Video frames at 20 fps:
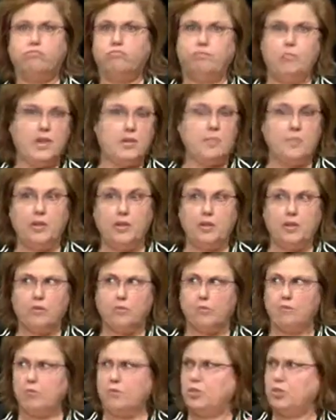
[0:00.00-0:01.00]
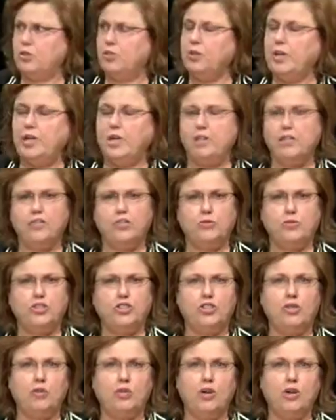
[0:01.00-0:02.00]
people that are tuning into a
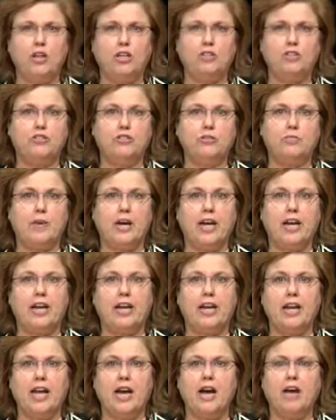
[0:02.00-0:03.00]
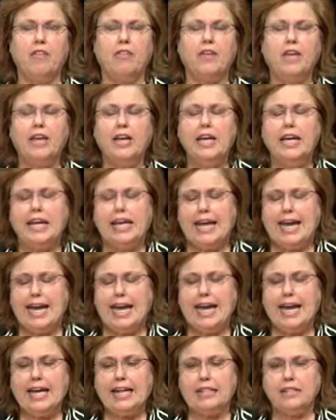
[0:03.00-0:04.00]
show called Your Spot on Health,
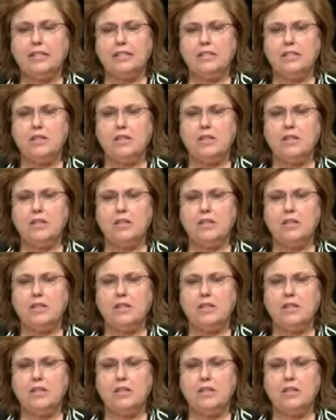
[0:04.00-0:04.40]
and